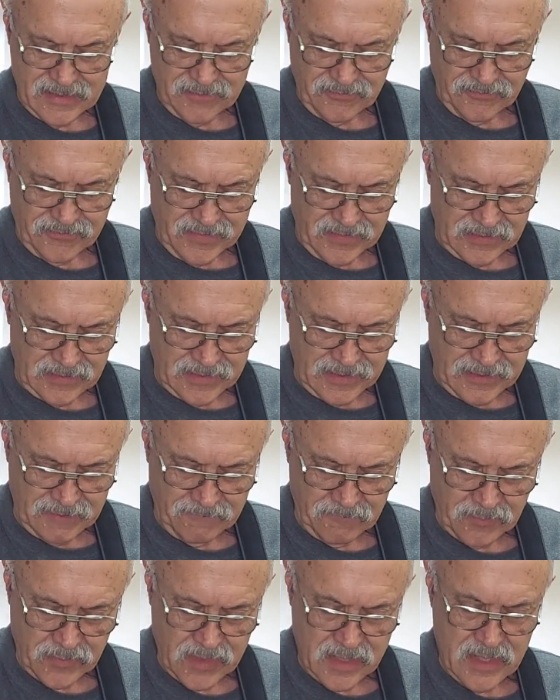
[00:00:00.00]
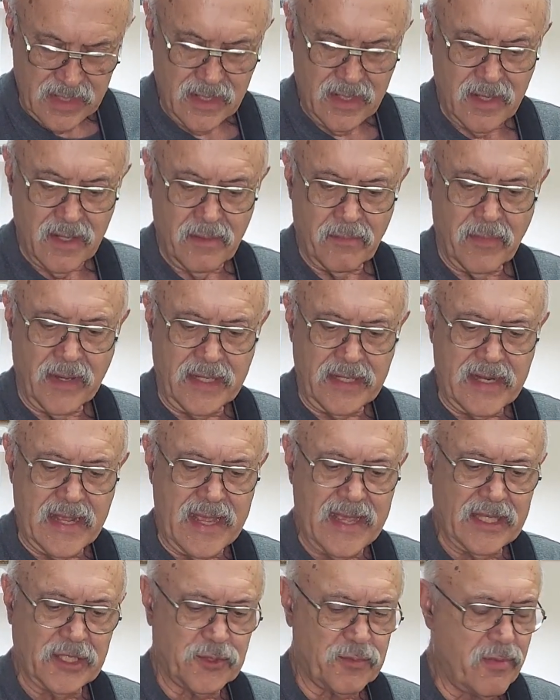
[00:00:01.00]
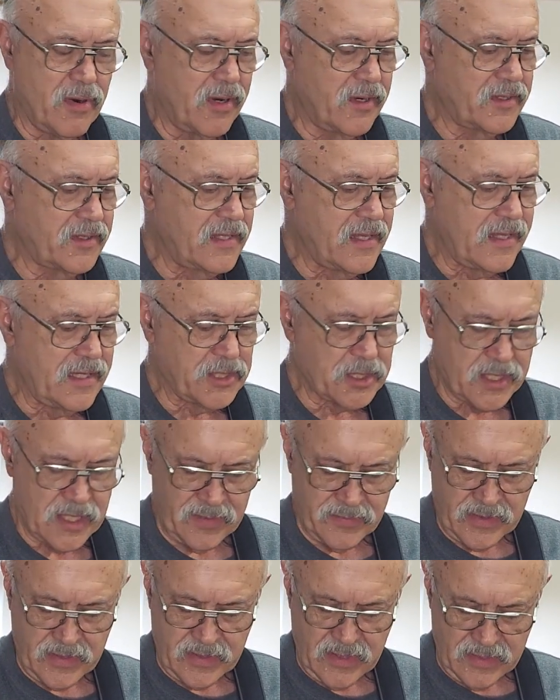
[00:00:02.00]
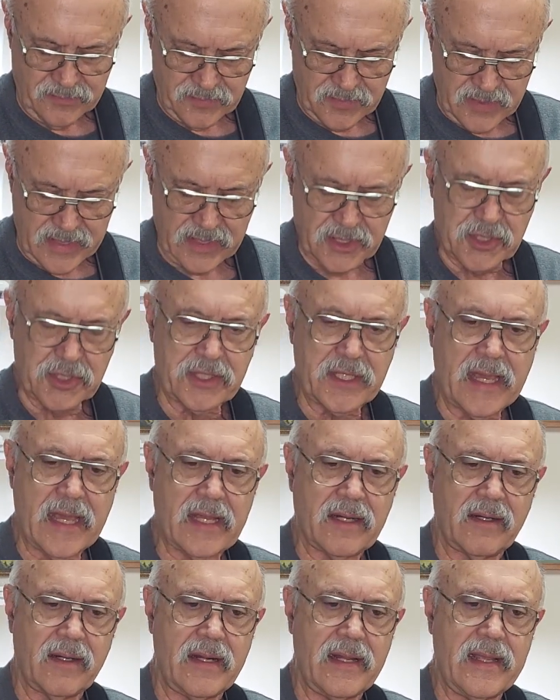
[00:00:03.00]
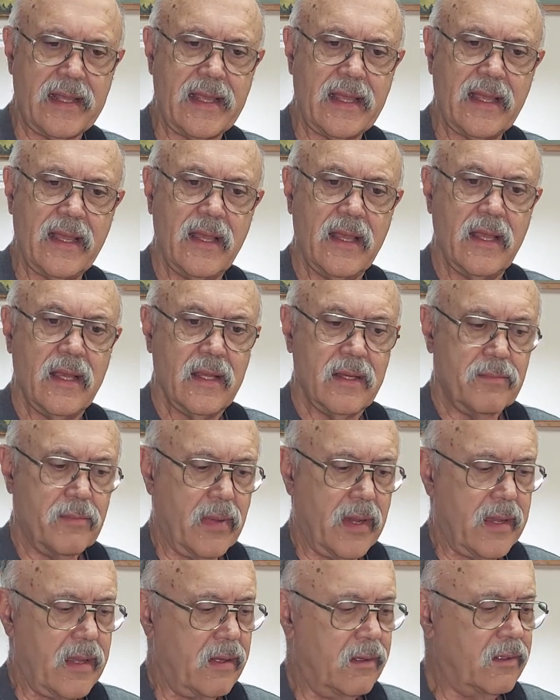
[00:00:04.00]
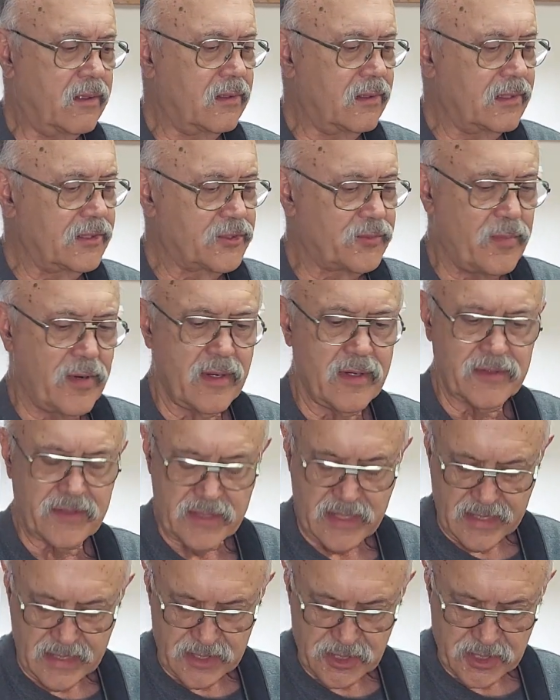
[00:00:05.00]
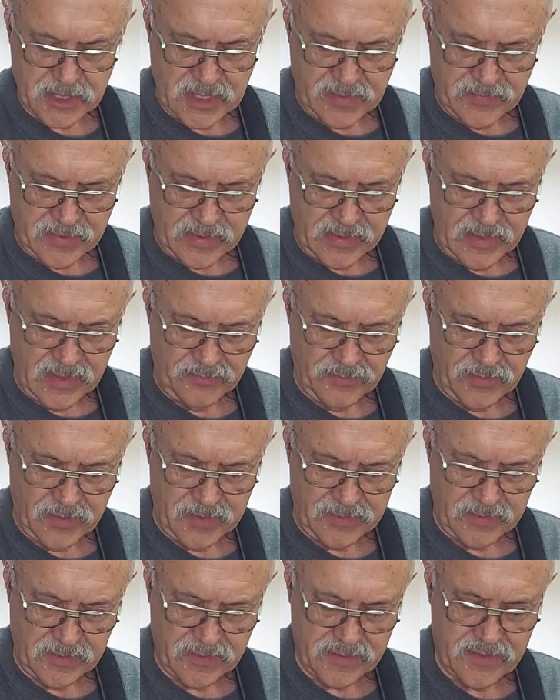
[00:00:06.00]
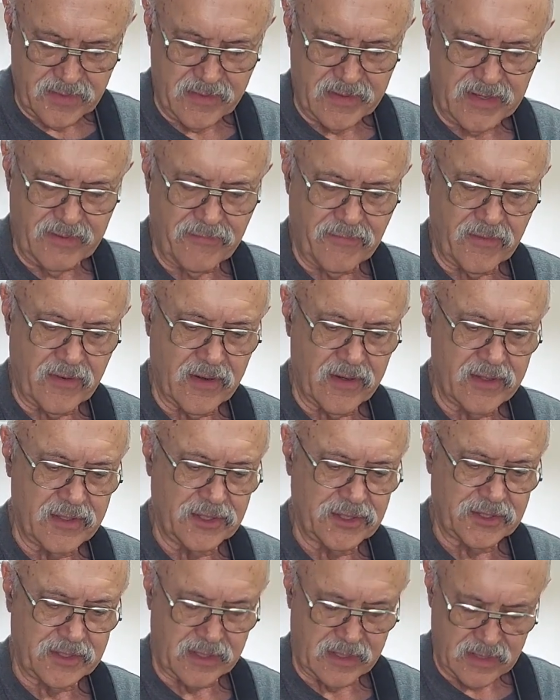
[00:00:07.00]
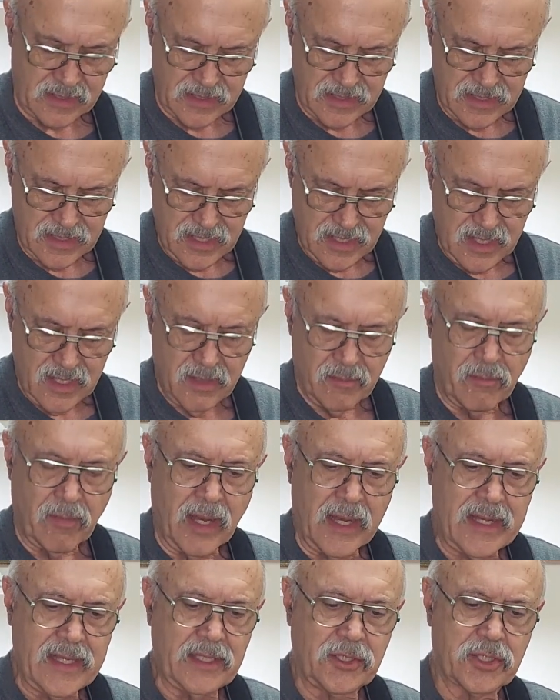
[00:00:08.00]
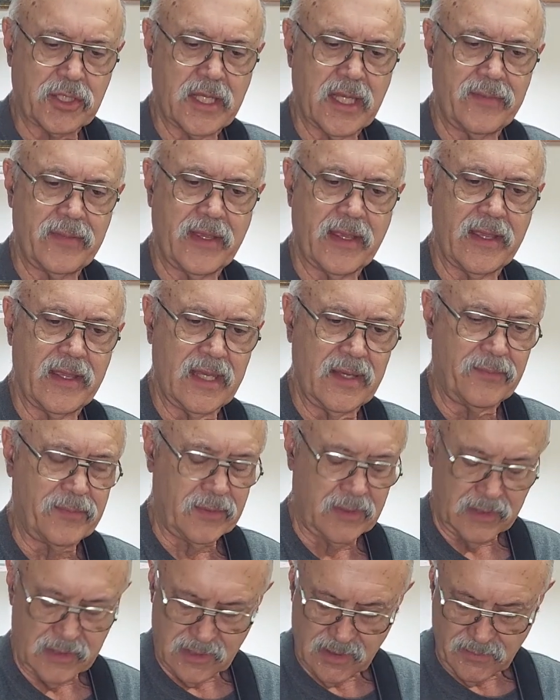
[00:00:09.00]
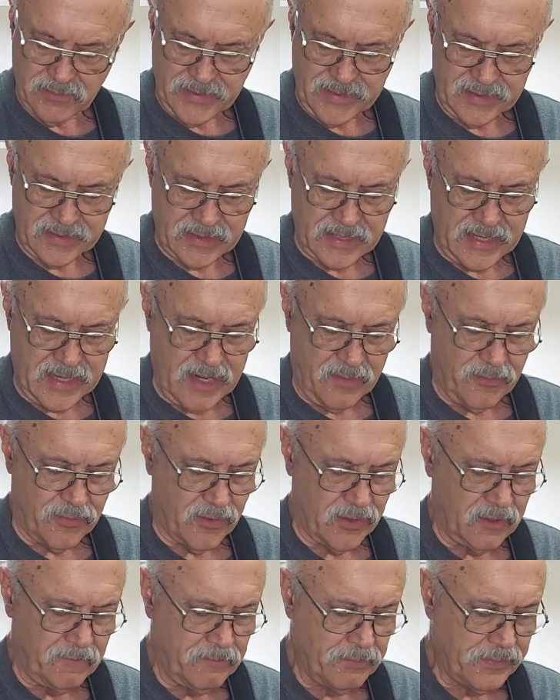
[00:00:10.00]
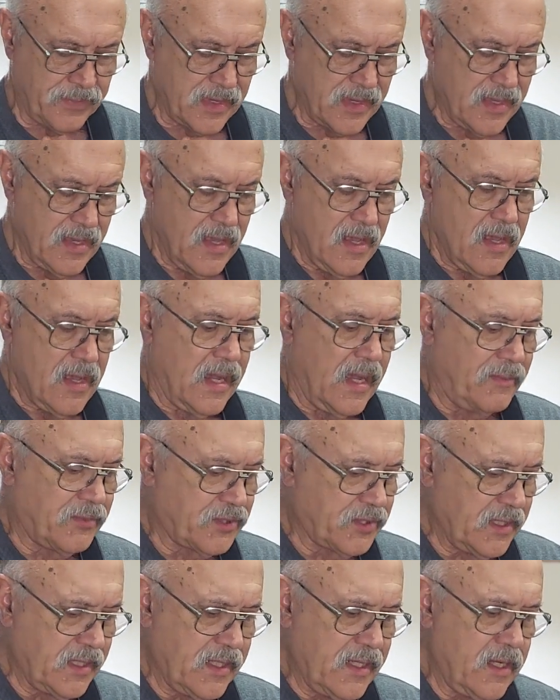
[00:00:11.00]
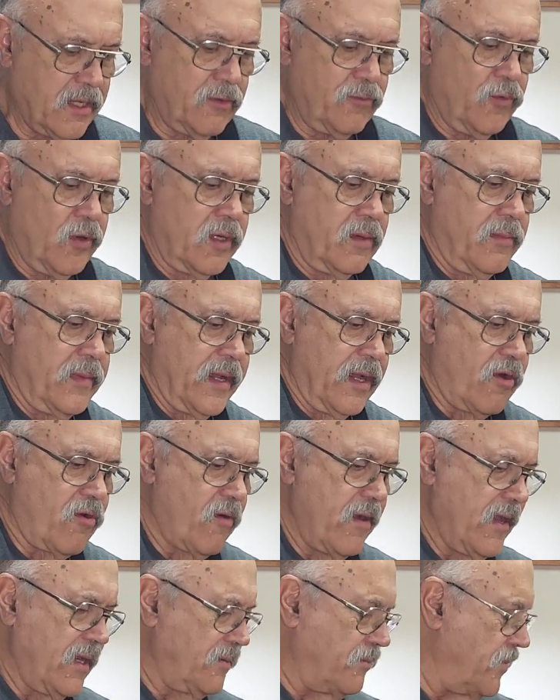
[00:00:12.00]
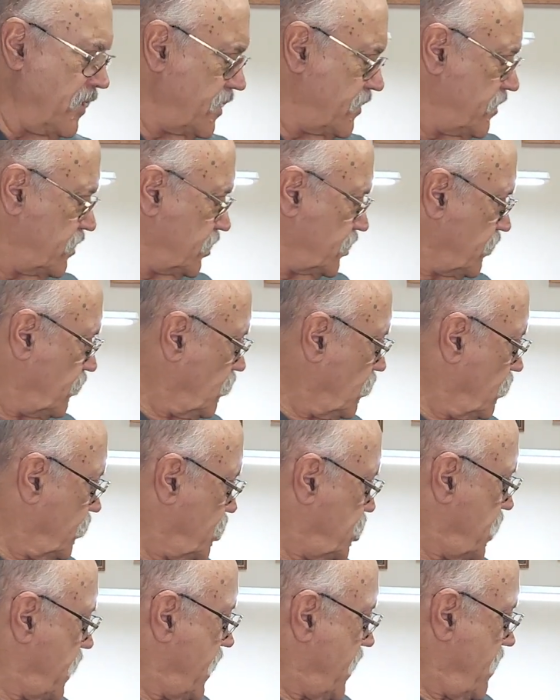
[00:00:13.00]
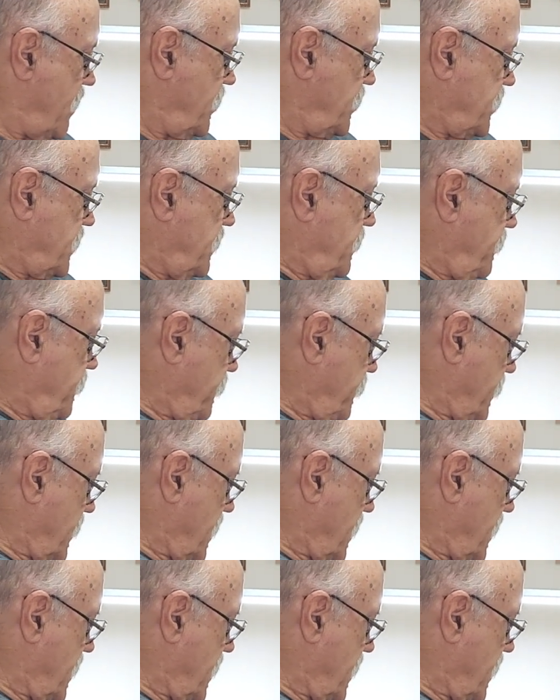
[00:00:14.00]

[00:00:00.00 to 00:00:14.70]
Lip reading: feeling my dad's birthday is coming up next Saturday. My uncle's birthday is coming up on the 31st, and mine's coming up in a little bit in April. I'm sitting in one of my grandmother's old chairs, and